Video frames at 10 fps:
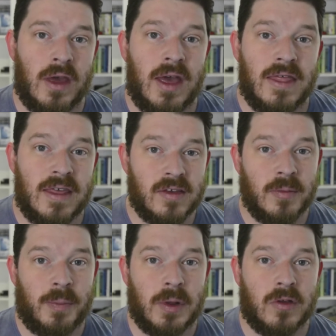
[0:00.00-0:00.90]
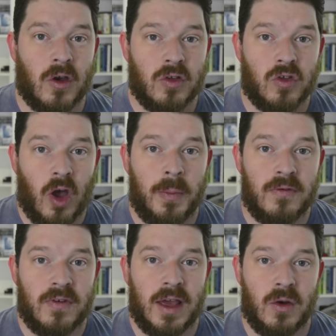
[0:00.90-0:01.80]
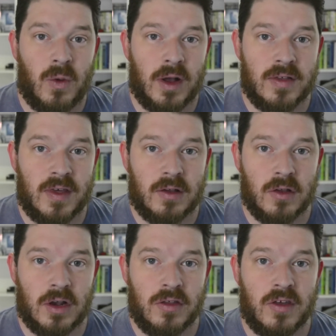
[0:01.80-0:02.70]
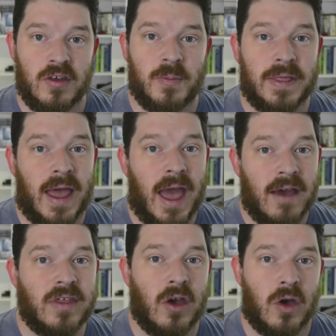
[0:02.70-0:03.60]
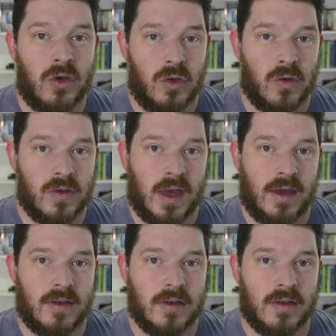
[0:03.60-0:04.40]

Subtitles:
These are built on top of layer one technologies, but they have their own use cases.